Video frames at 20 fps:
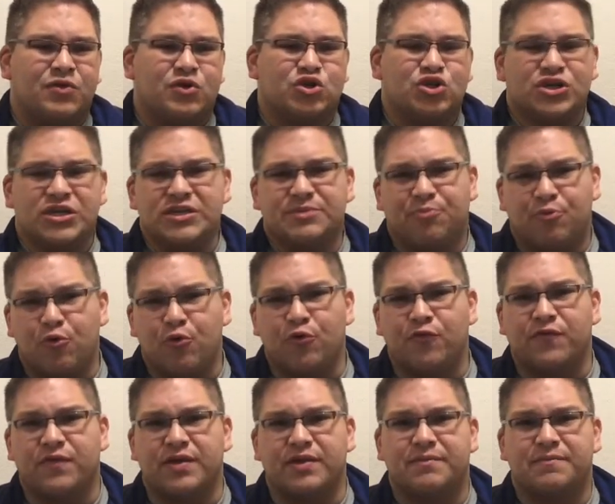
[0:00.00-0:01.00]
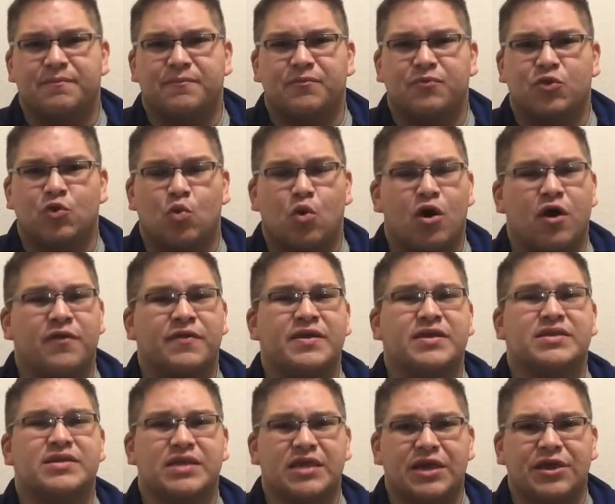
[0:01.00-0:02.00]
She's proven through all
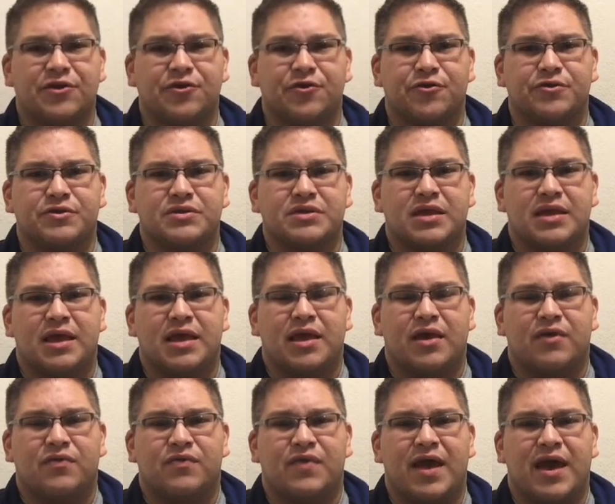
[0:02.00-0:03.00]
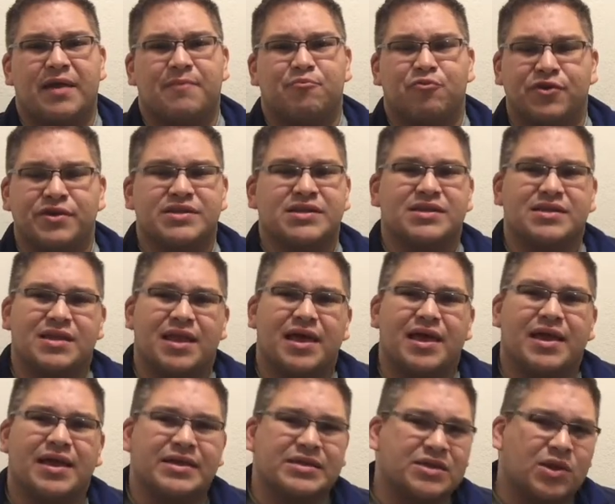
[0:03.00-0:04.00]
these years that Princess
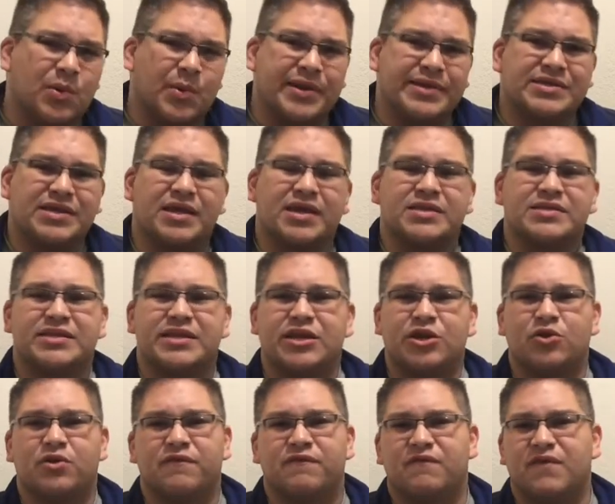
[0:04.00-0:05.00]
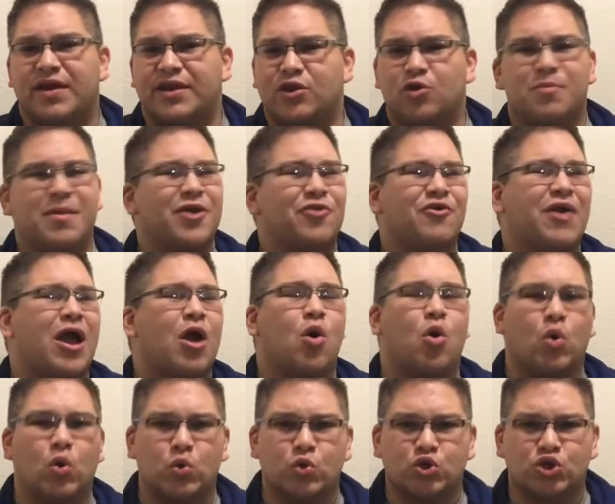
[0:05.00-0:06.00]
Leia is going to continue to fight. No matter
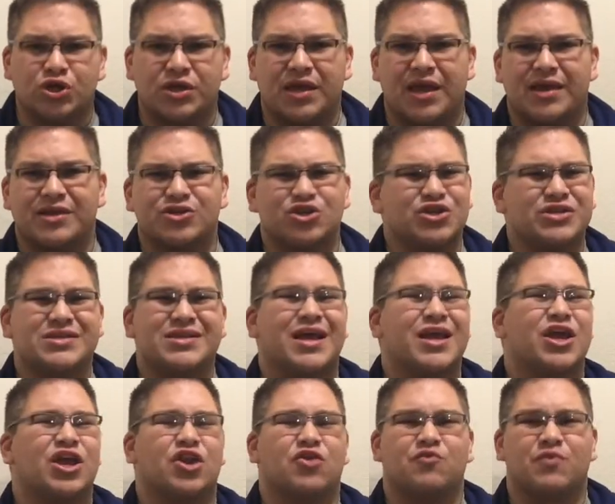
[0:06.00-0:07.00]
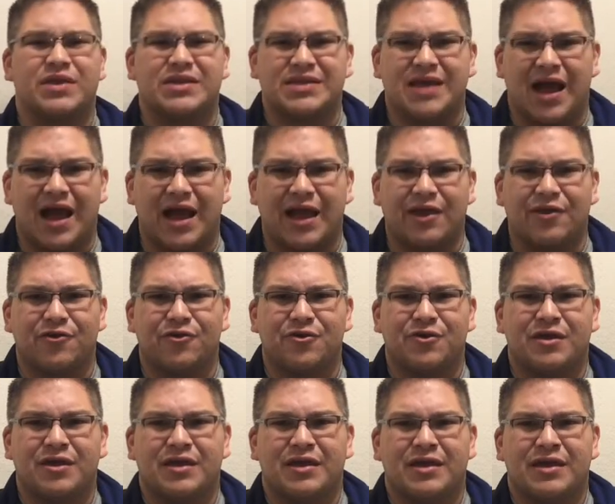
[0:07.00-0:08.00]
how old she gets, she's not going to
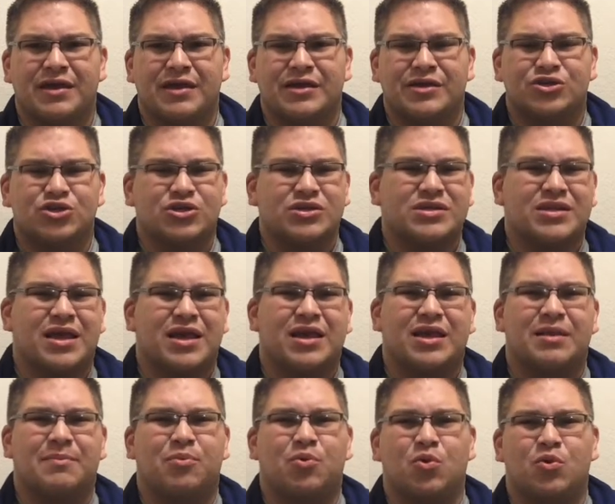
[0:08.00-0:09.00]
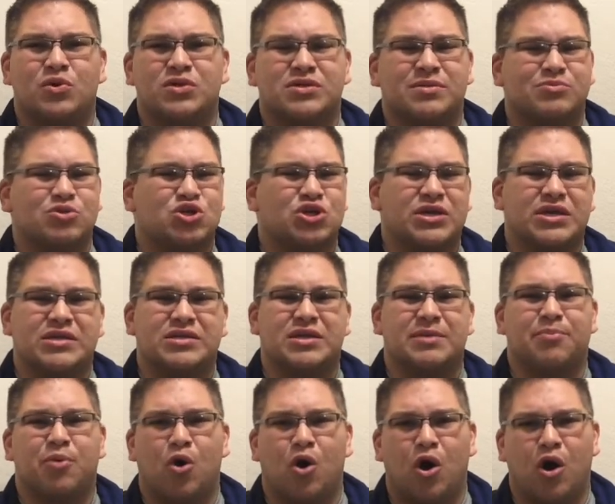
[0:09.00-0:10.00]
retire. She's not going to pull some
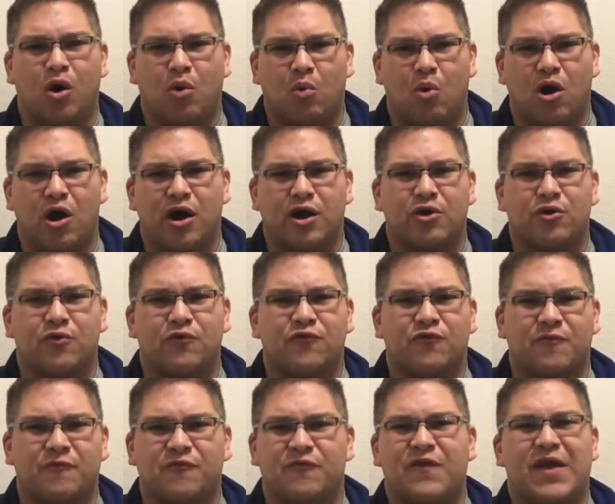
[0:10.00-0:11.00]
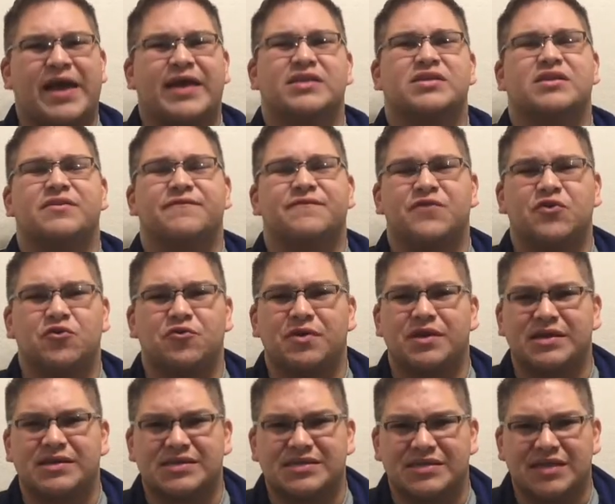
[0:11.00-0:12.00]
cheesy Paul Walker from Fast and
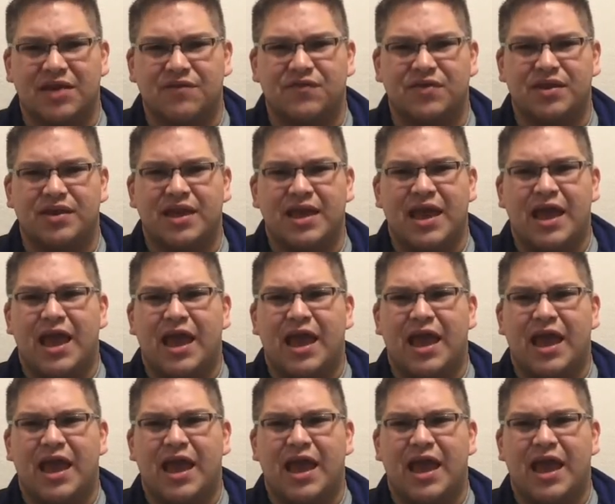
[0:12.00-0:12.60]
Furious 7